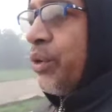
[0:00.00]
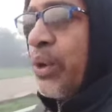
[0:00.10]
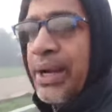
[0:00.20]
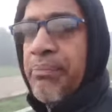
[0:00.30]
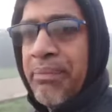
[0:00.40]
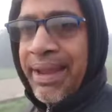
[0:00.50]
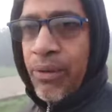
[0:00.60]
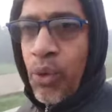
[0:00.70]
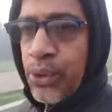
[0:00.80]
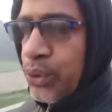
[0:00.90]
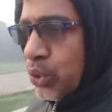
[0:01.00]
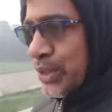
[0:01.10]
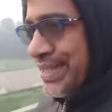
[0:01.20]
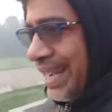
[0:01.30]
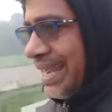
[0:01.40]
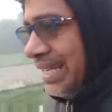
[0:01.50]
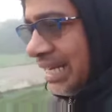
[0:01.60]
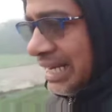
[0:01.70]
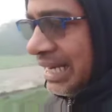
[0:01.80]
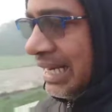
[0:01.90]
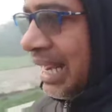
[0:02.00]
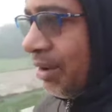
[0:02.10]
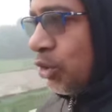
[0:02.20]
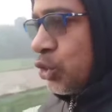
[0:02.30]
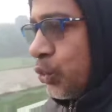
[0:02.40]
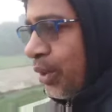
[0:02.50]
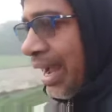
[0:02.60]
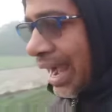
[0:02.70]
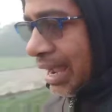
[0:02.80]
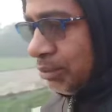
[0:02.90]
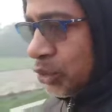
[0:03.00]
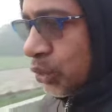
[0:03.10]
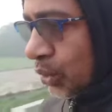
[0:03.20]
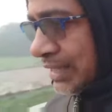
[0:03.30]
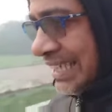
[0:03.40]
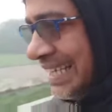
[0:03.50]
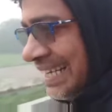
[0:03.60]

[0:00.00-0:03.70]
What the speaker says: you can make own your style. Now also I'm also